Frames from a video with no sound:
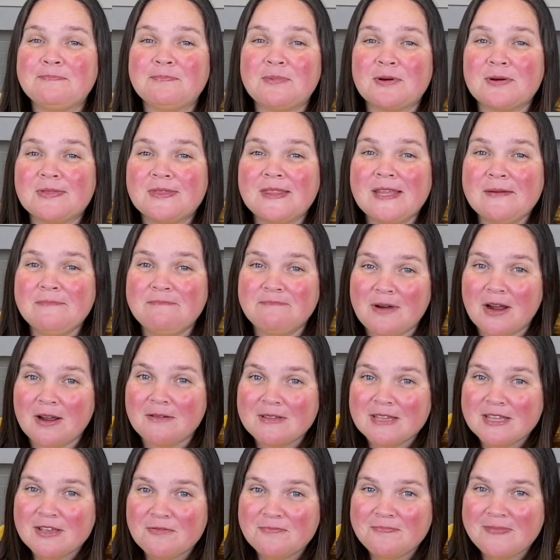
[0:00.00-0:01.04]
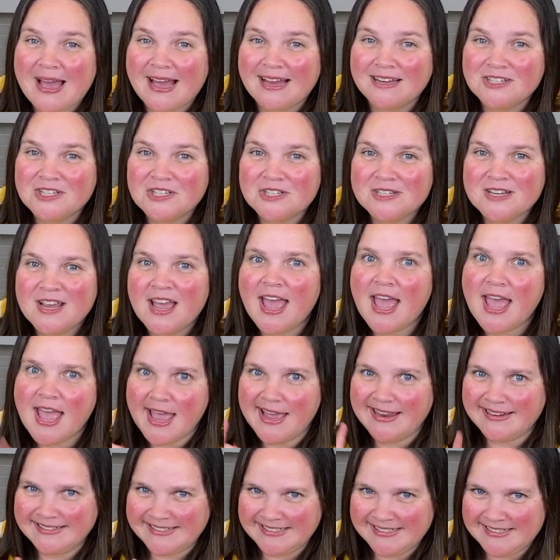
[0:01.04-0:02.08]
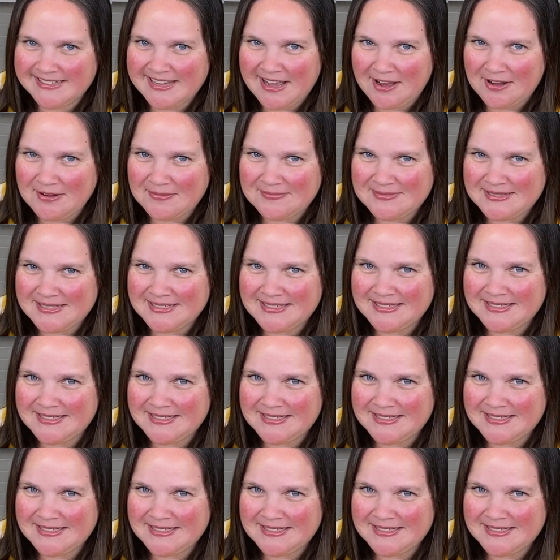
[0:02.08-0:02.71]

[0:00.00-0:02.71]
birthday barbecue bash, and he helped.